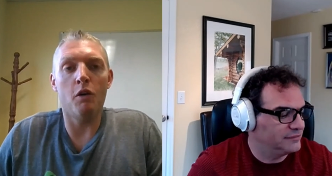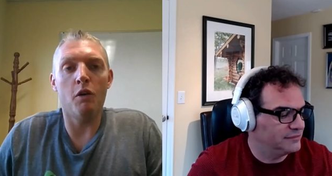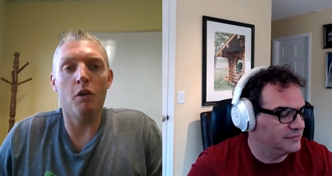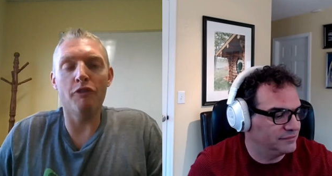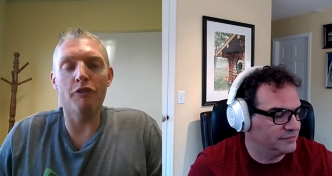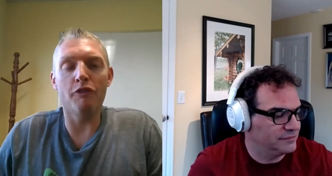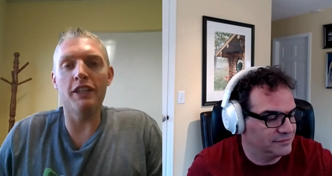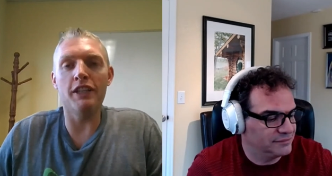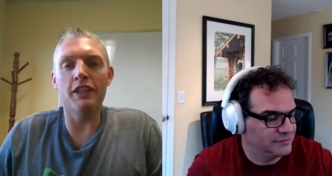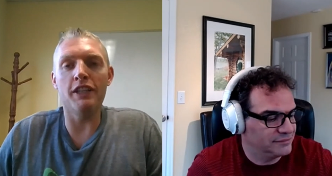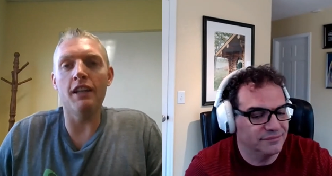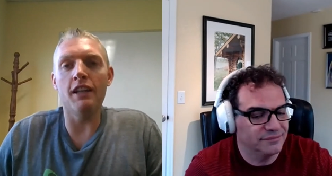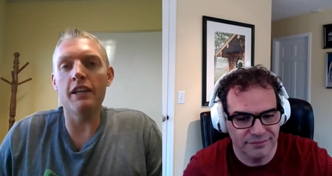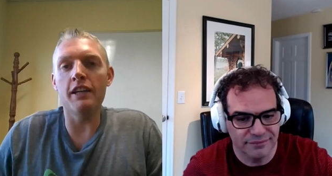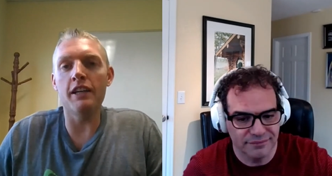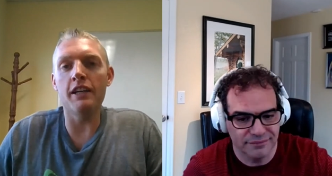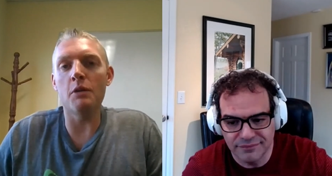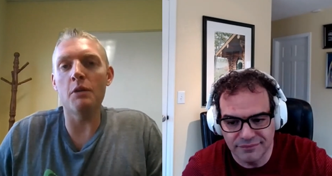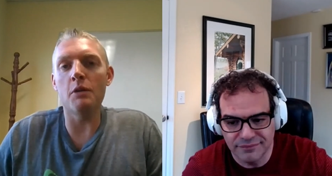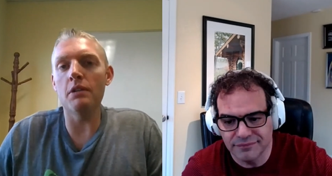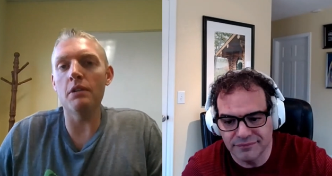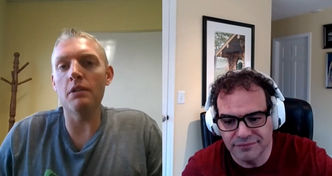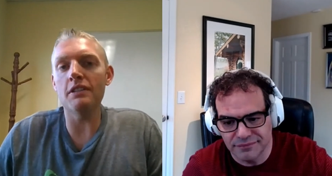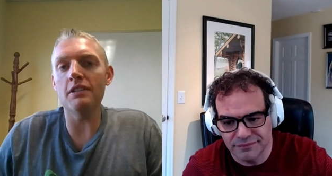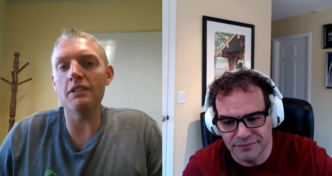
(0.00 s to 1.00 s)
Speaker 1: hopefully
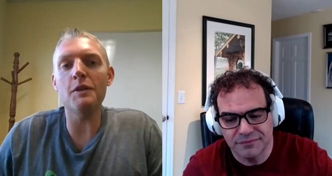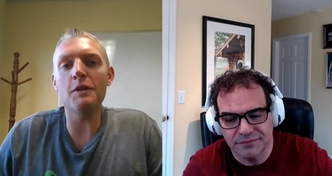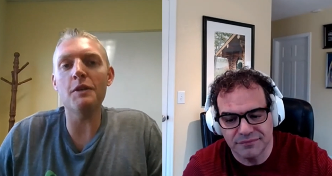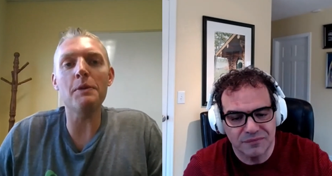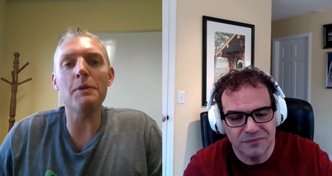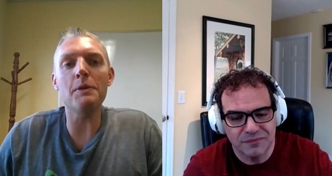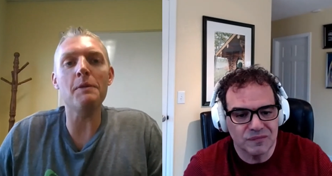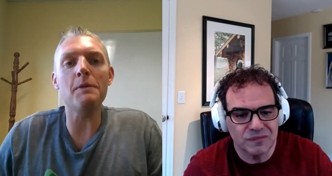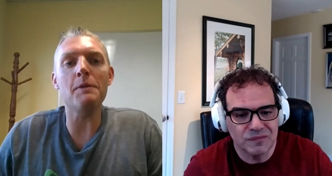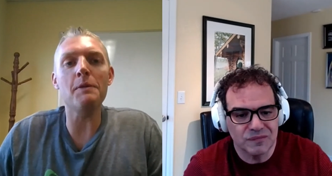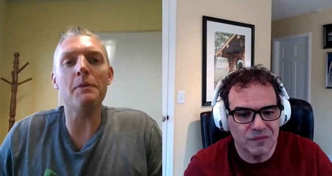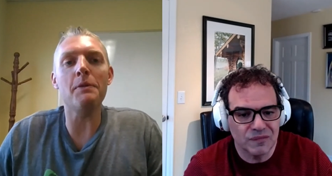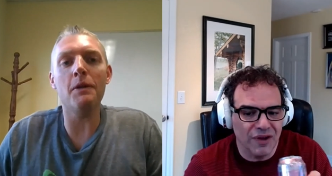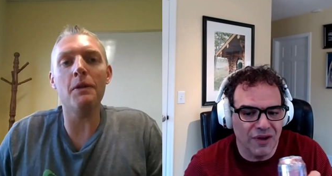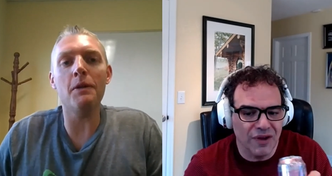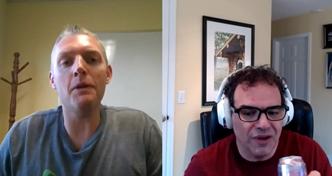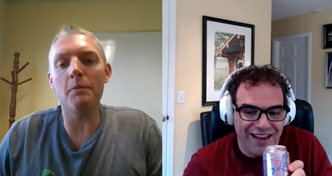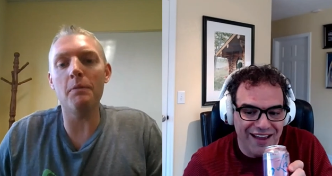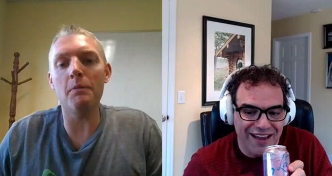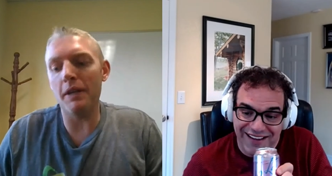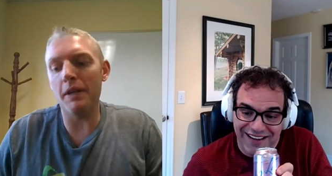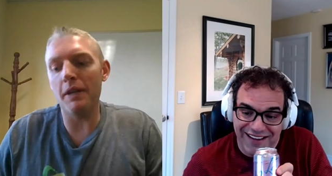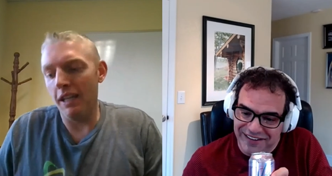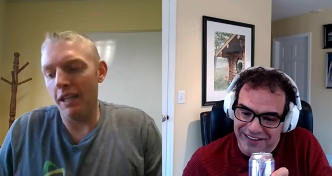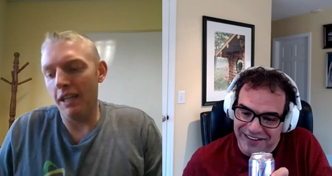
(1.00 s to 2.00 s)
likable to
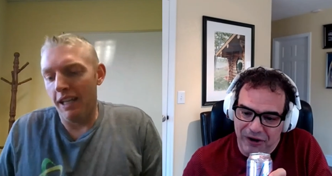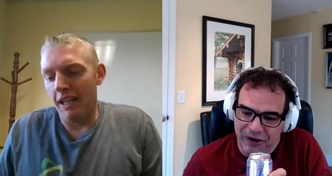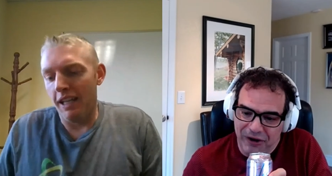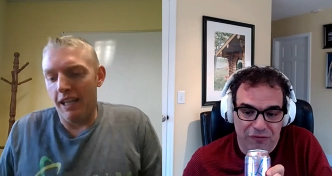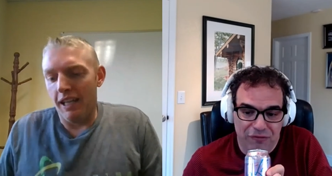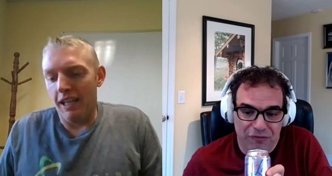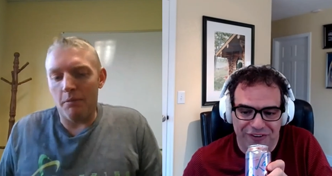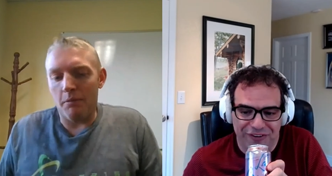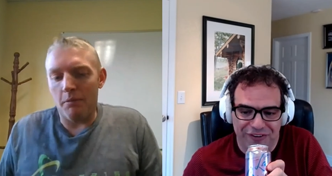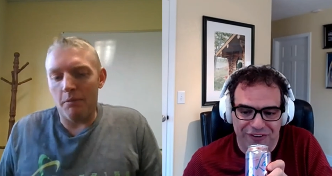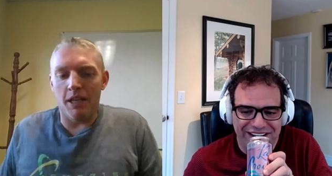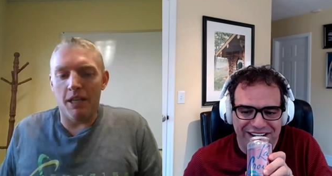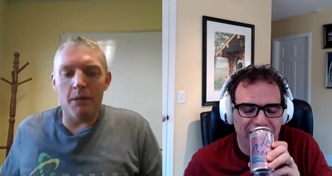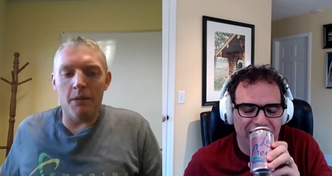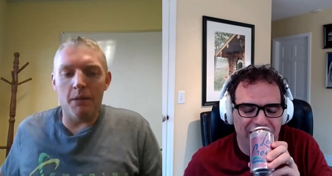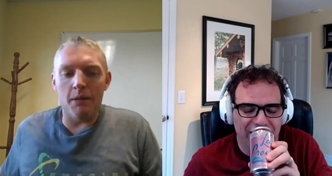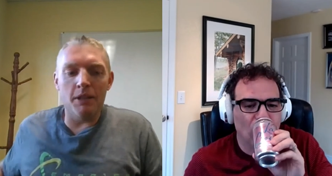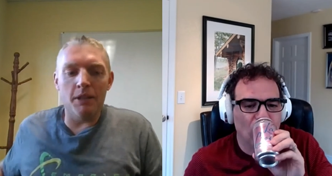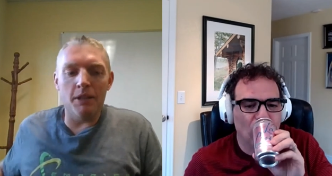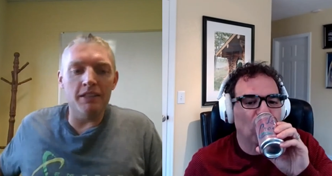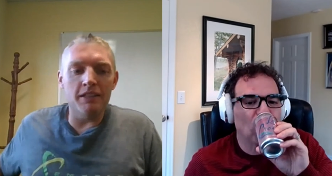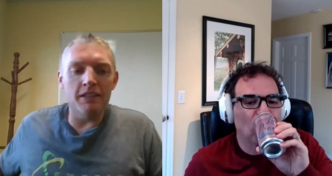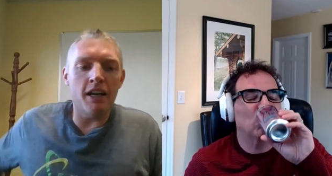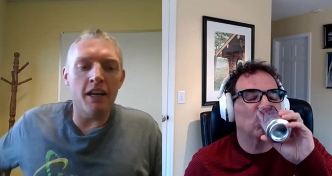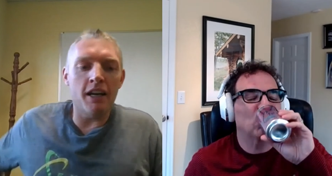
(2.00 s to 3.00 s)
people, but being
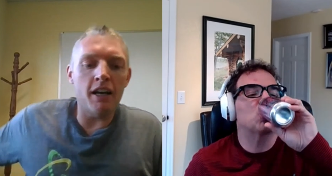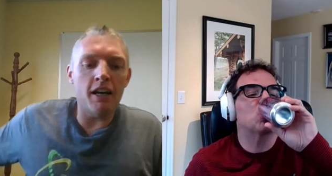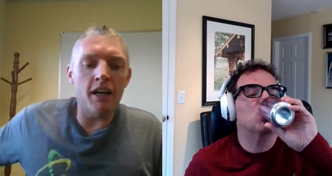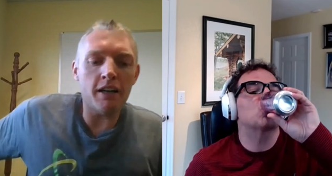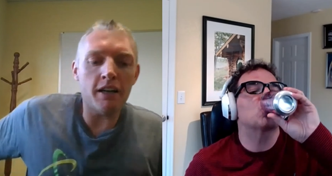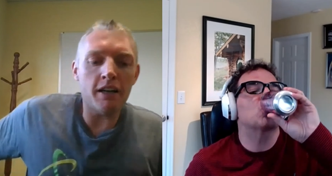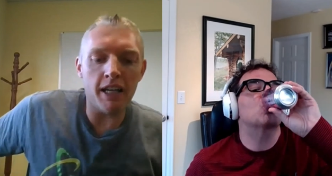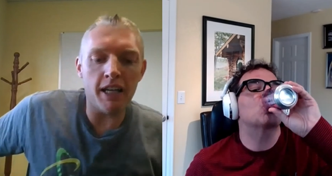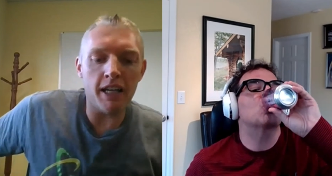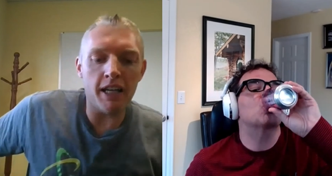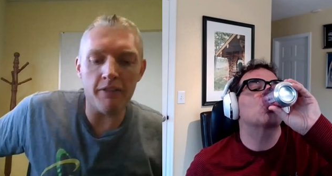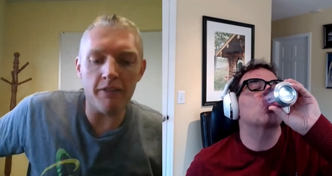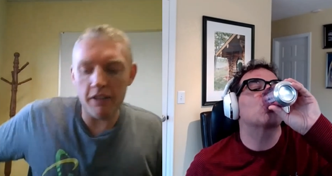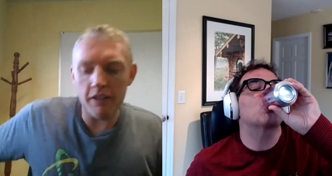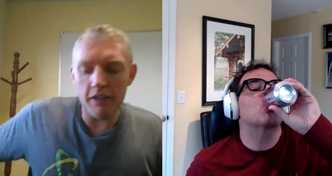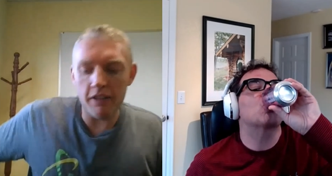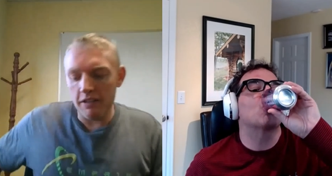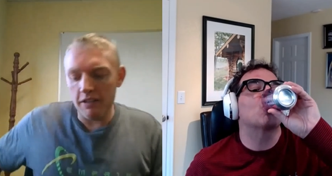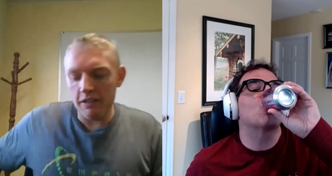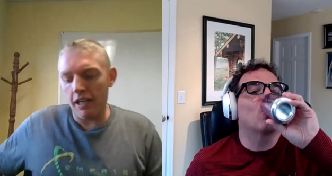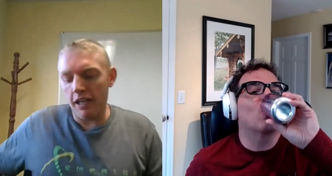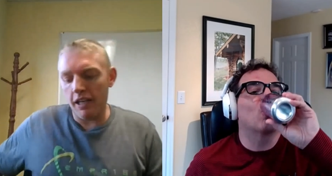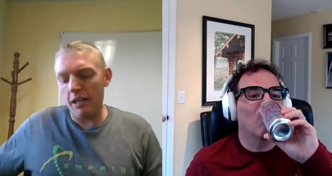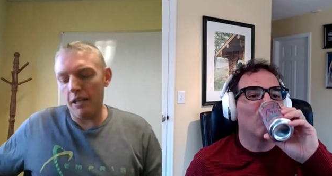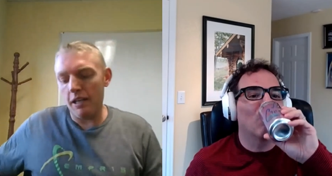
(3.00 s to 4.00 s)
able to talk and have a
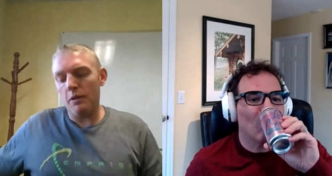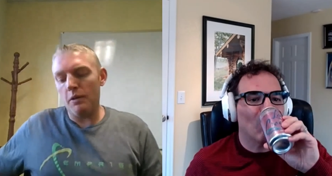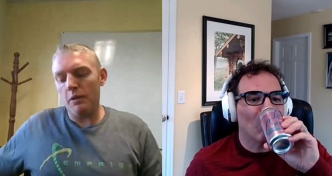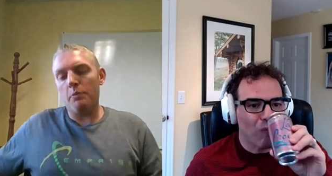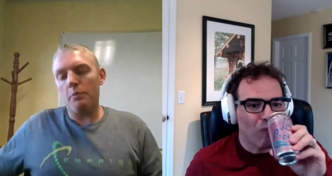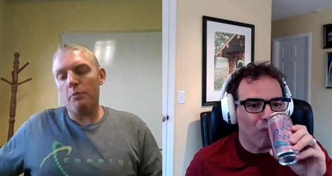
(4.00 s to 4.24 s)
good time,